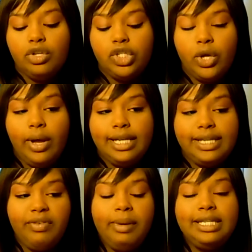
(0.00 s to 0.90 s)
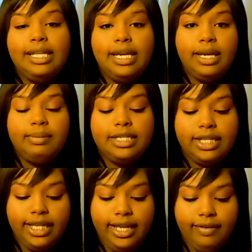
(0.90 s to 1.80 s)
So as everybody's getting up
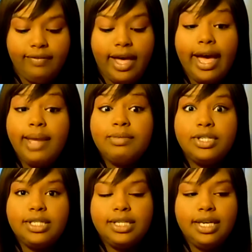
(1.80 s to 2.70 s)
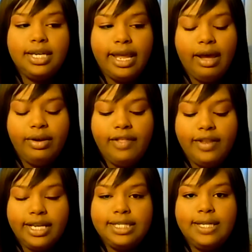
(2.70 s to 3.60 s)
to leave, I'm just sitting down,
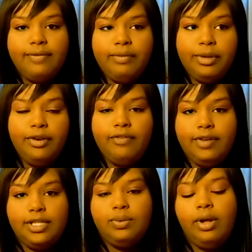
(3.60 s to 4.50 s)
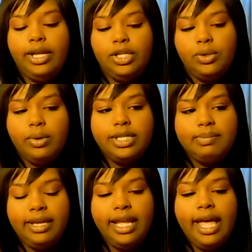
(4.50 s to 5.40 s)
and then I see a familiar face walking
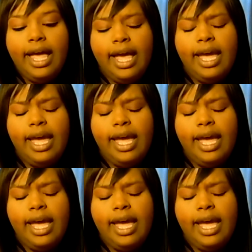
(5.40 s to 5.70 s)
towards me,